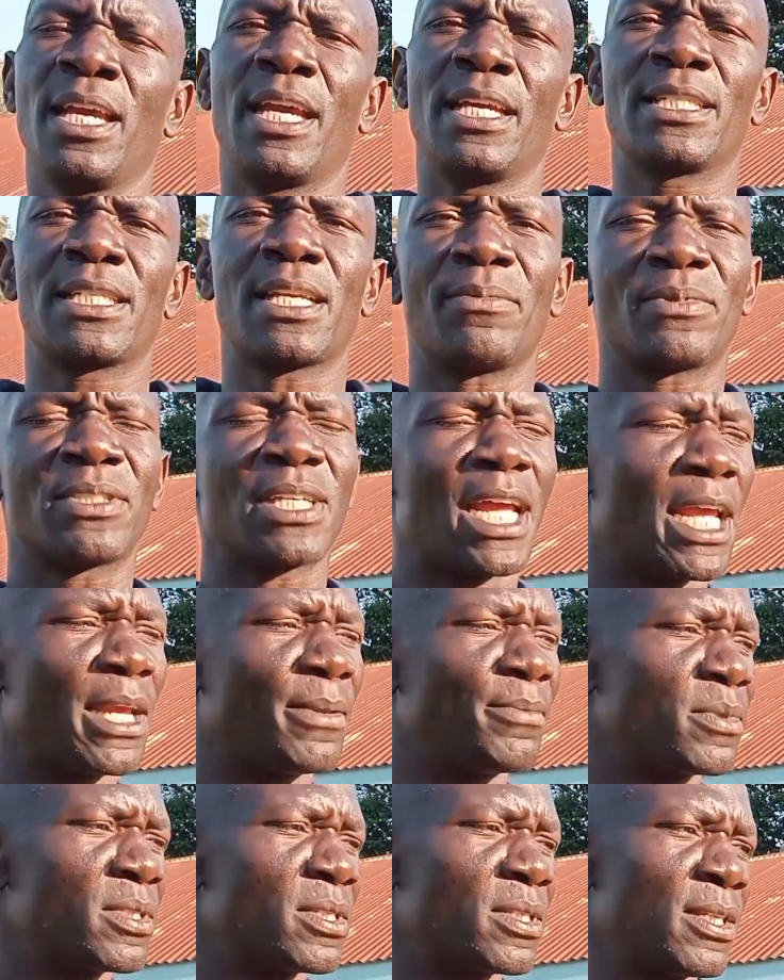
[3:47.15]
And
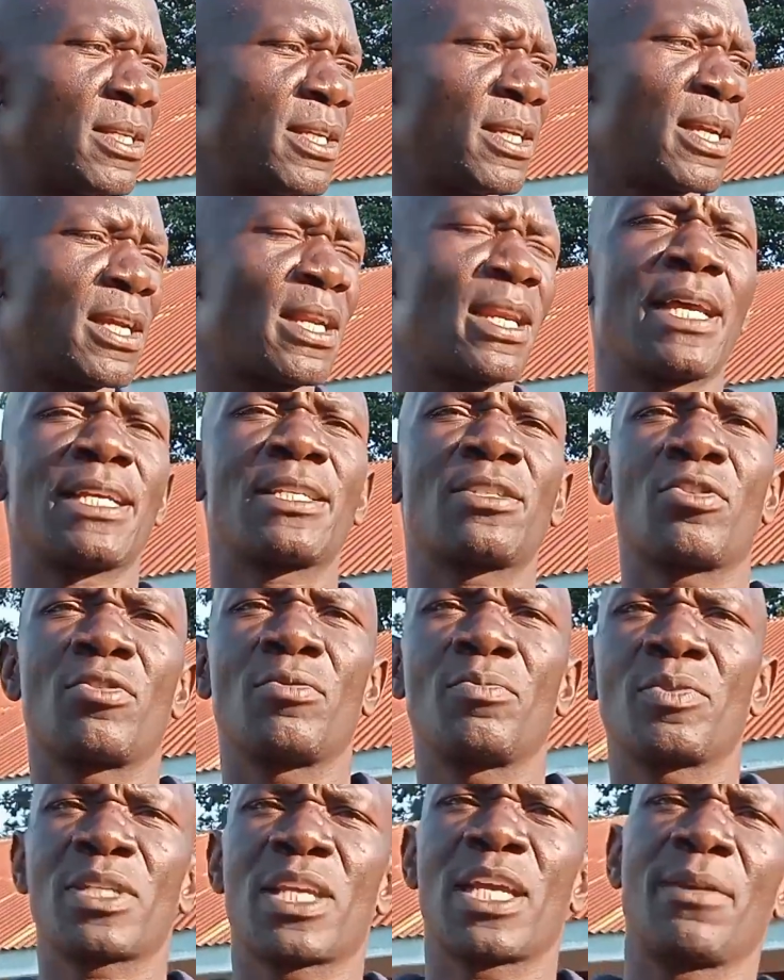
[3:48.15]
sometimes
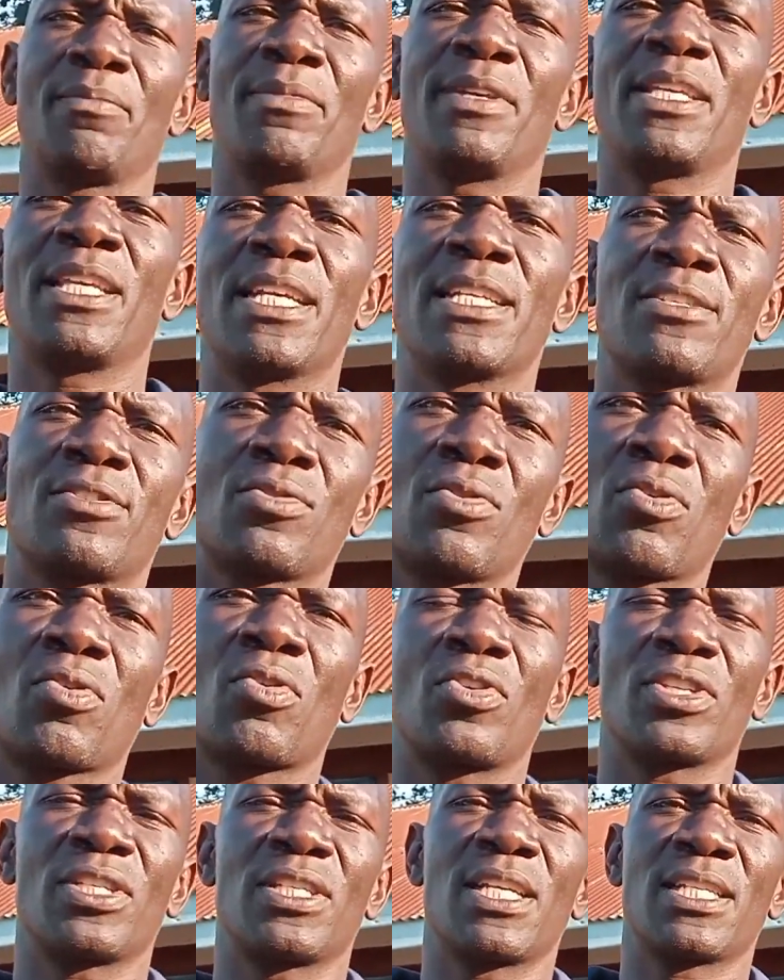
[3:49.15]
classrooms can be just so
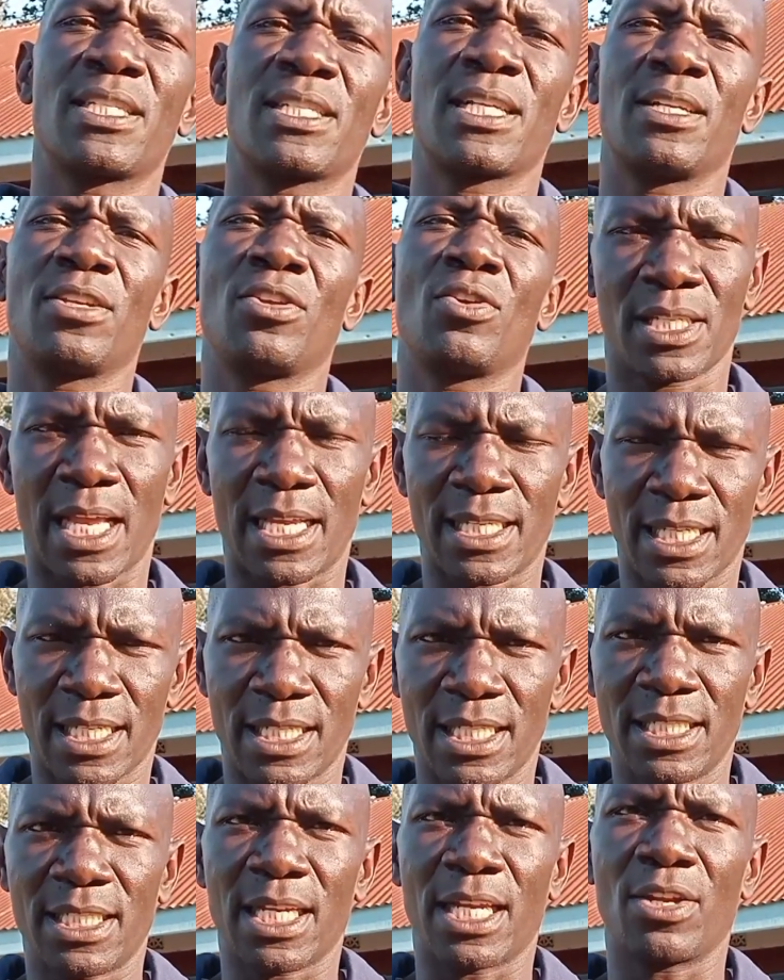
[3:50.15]
congested. As a
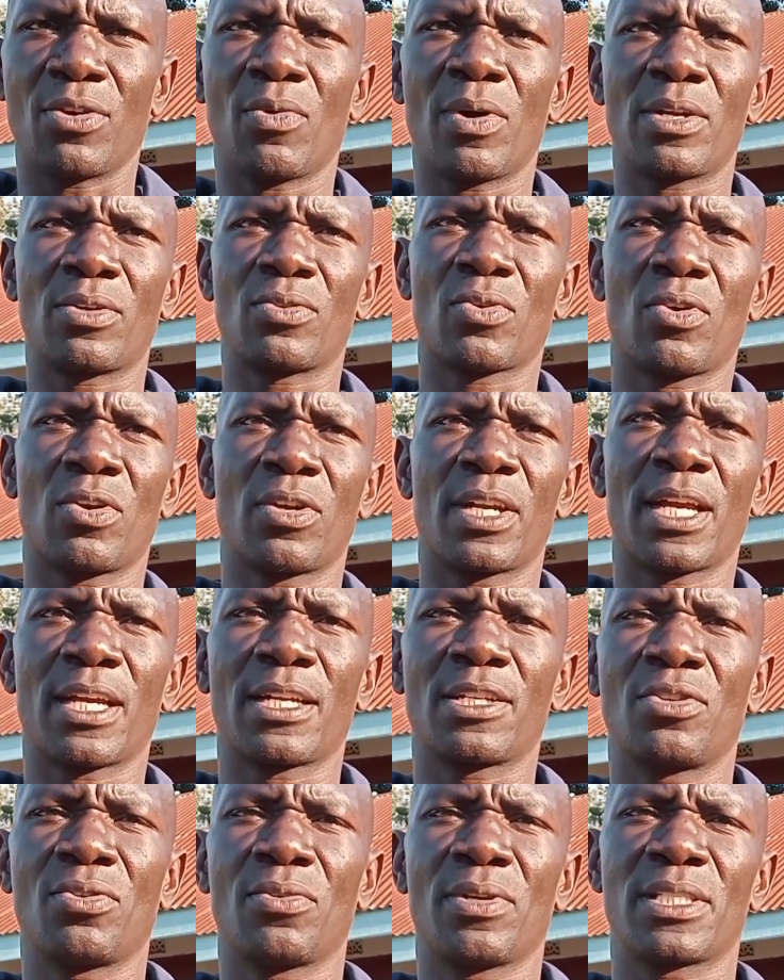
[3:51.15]
teacher, you want to
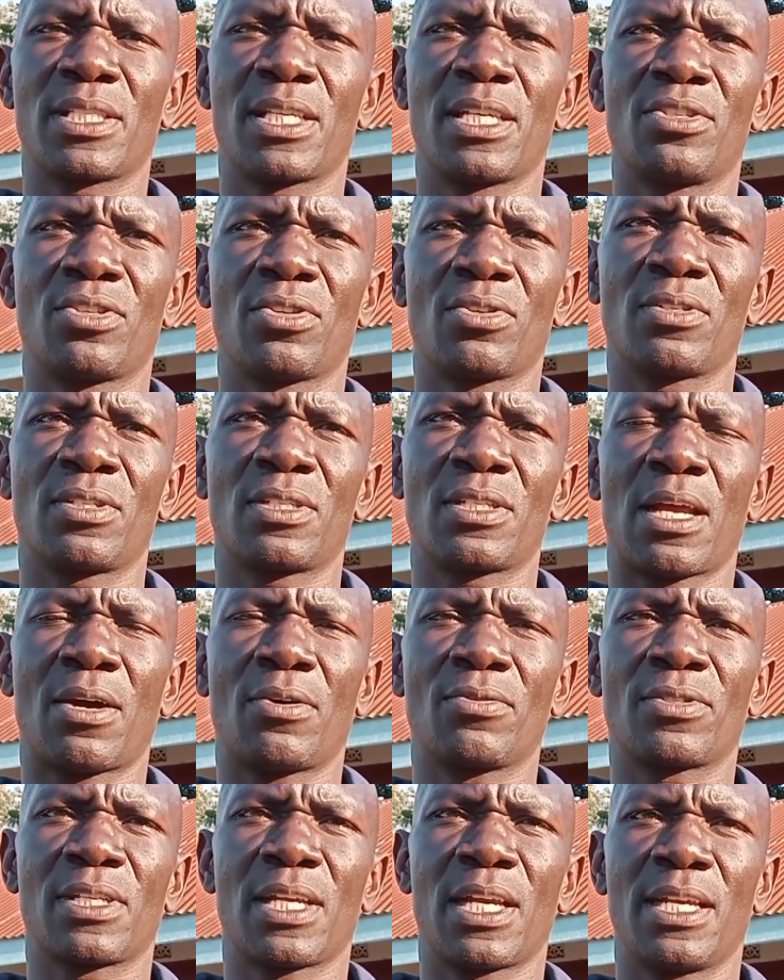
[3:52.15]
conduct your sessions
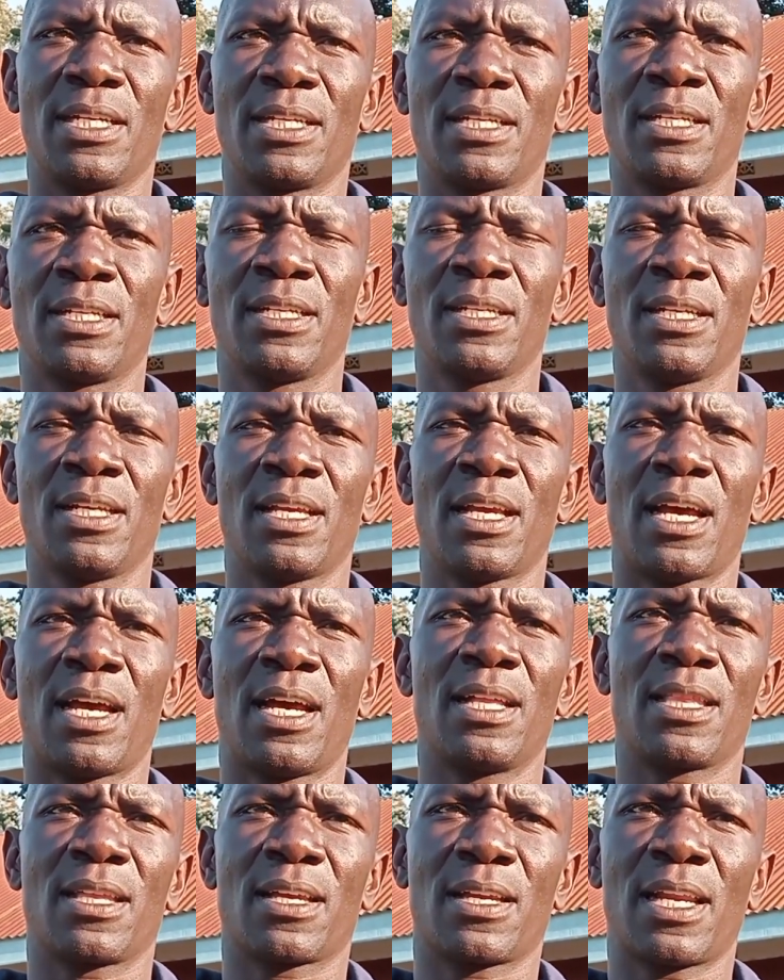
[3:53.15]
outside
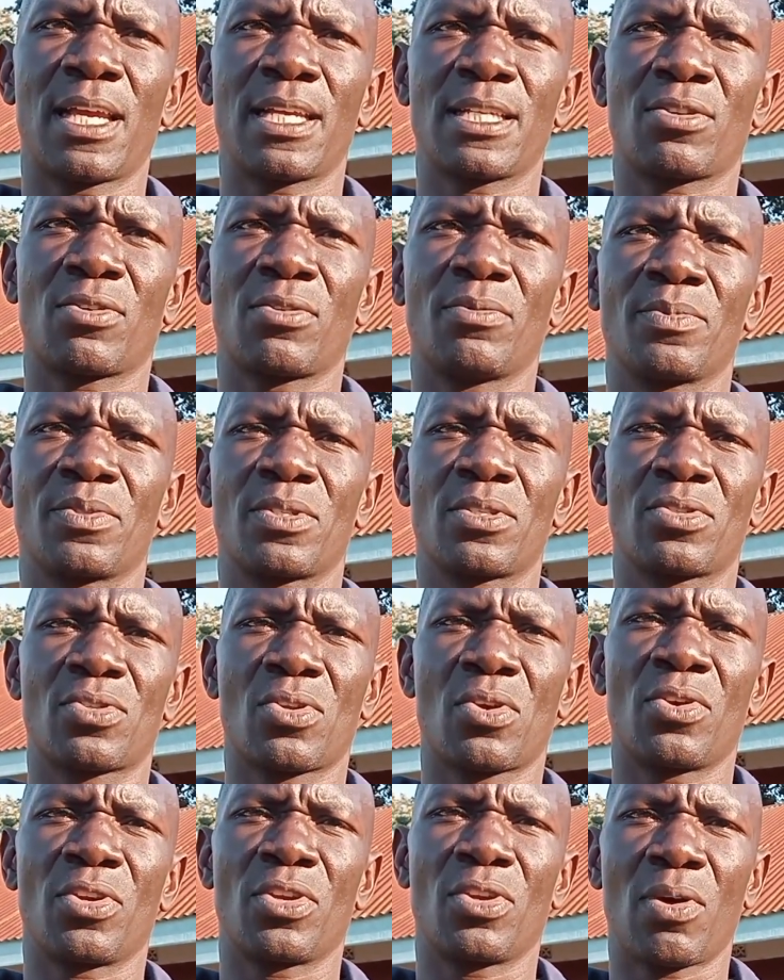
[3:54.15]
the classrooms,
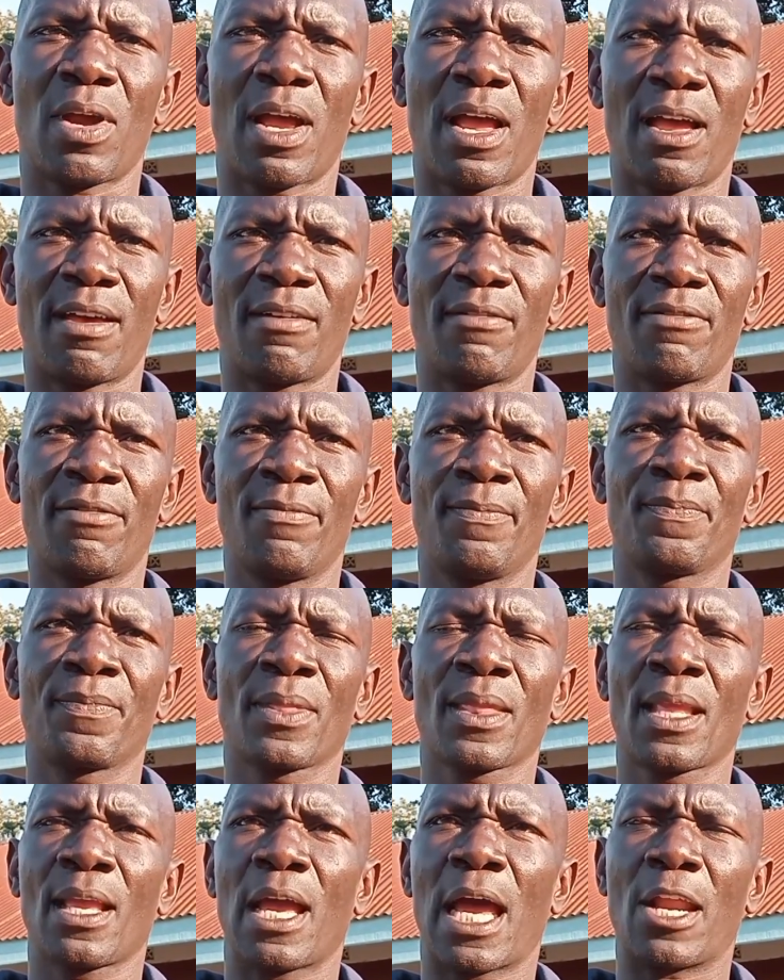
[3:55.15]
so you have
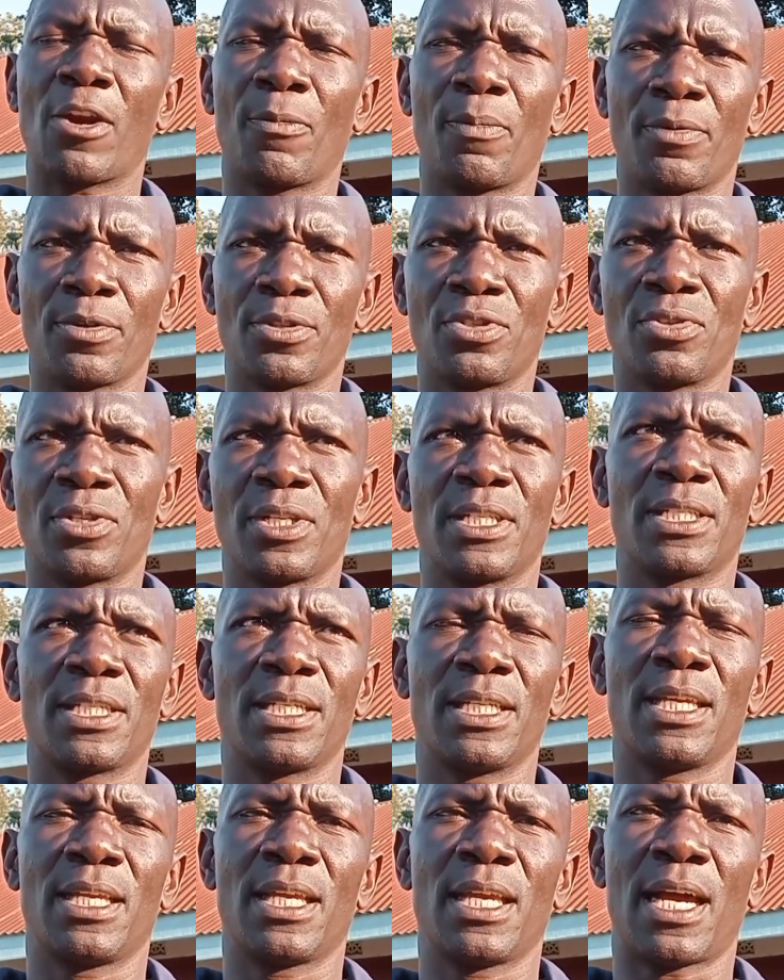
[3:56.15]
an
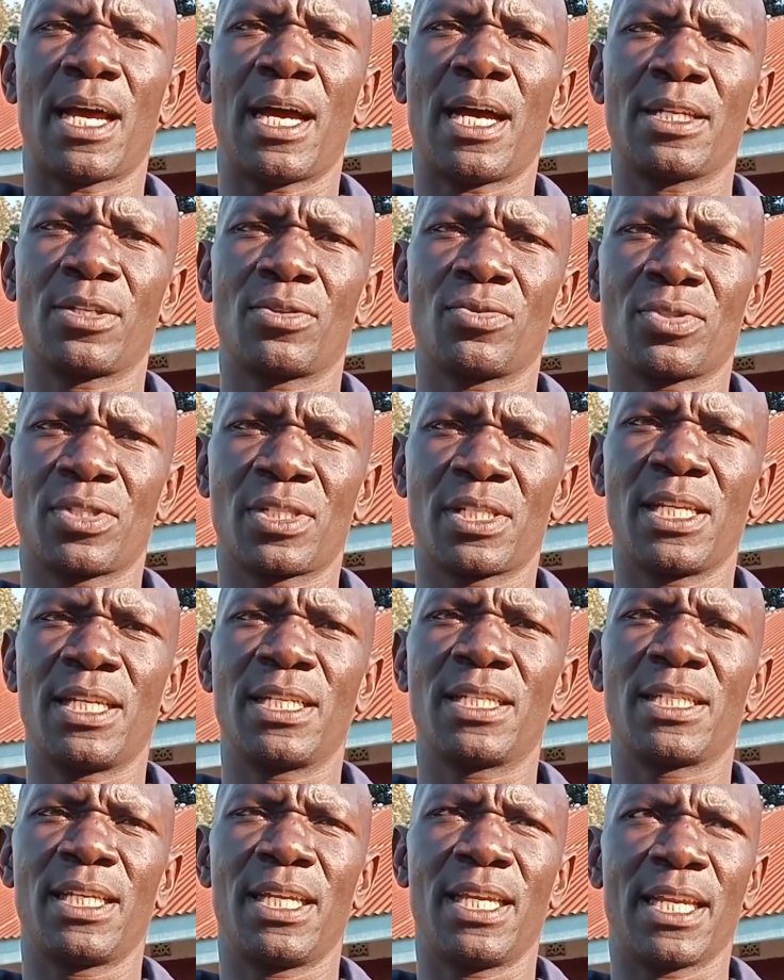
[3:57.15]
opportunity to
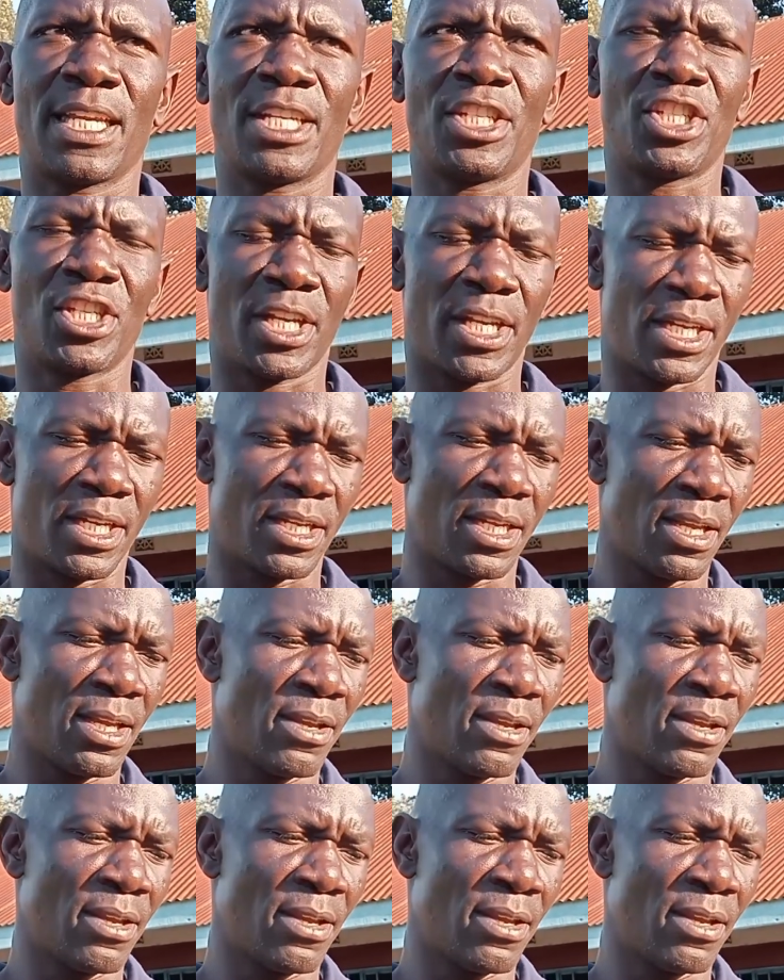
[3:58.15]
sit in a shade.